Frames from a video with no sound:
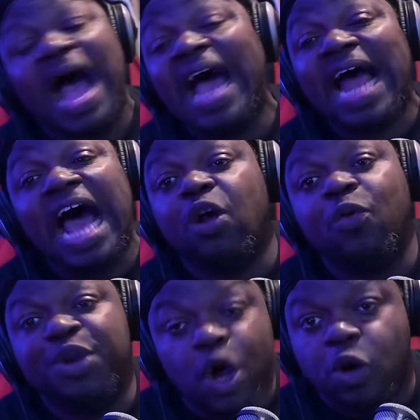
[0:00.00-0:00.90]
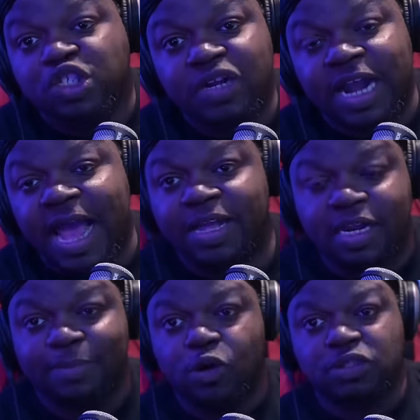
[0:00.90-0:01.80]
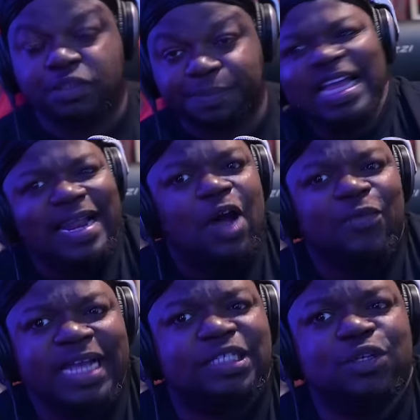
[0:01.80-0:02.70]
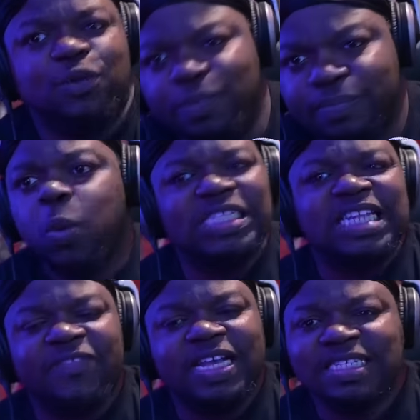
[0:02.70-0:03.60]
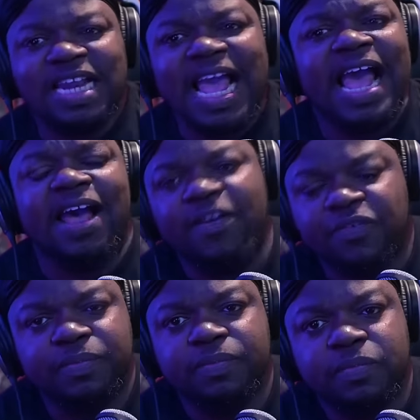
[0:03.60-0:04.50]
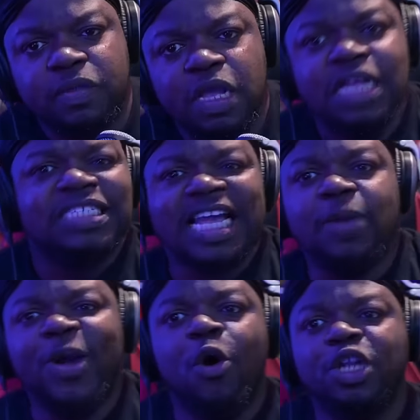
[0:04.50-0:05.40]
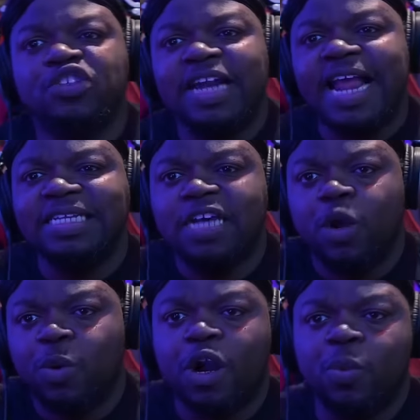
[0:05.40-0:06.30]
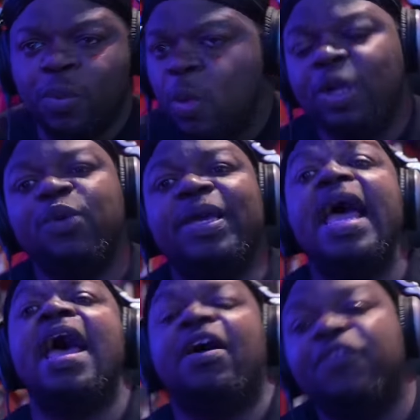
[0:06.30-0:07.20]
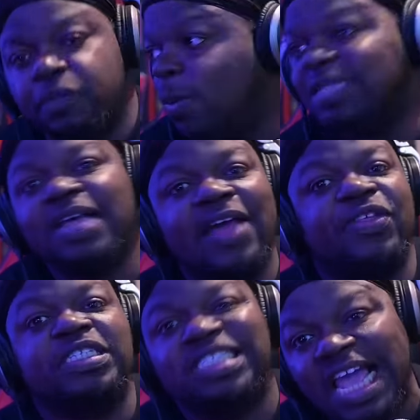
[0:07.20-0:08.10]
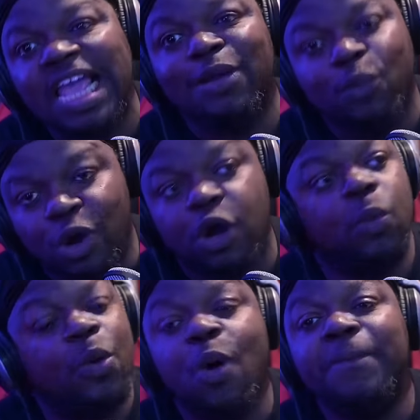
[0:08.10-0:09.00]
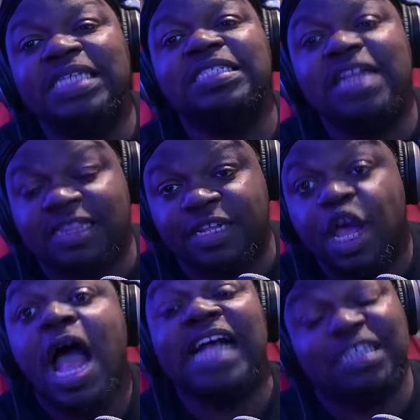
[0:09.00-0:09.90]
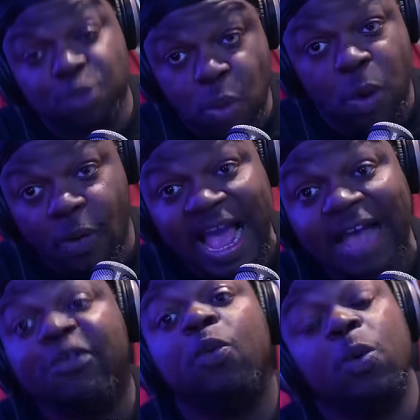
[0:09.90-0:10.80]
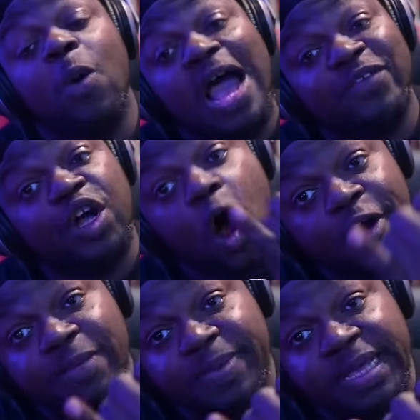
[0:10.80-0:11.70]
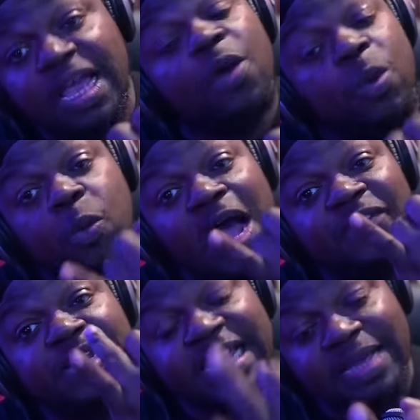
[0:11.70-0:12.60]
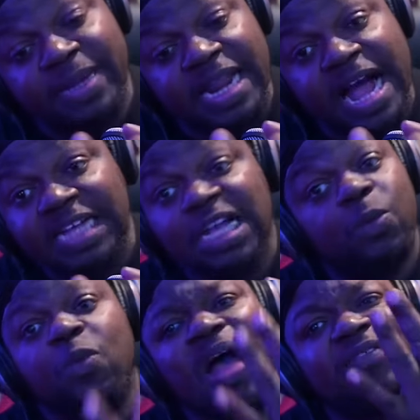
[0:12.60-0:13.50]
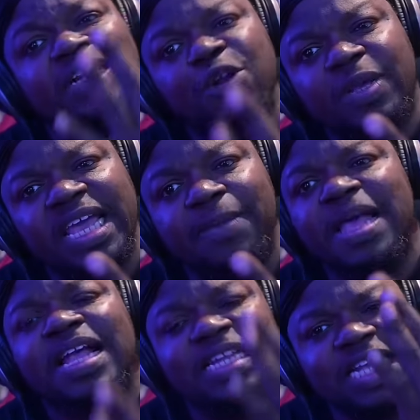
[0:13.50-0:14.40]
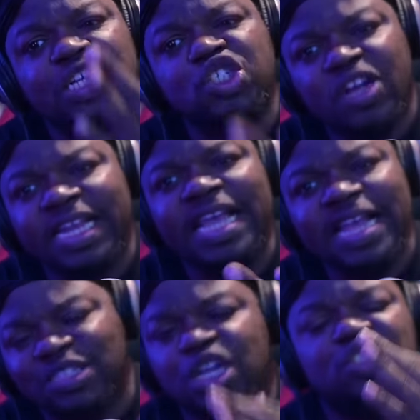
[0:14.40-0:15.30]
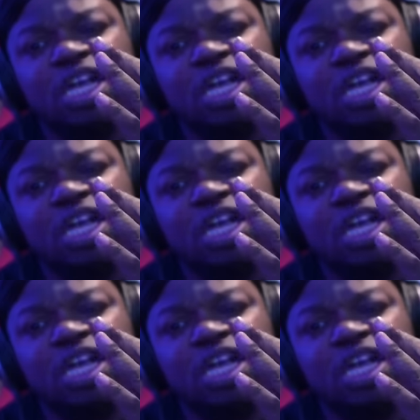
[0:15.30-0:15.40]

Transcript: I, I don't know a Trinidadian in person, and I don't need to. What significance do they have? Take away the Trinidad out of world. What do we have? We still have the same world. We won't miss nothing. I say we won't have. We won't have a Cardi B. We won't have a Nicki Minaj. We won't have a Little Kim. Cause these are Trinidad. Uh,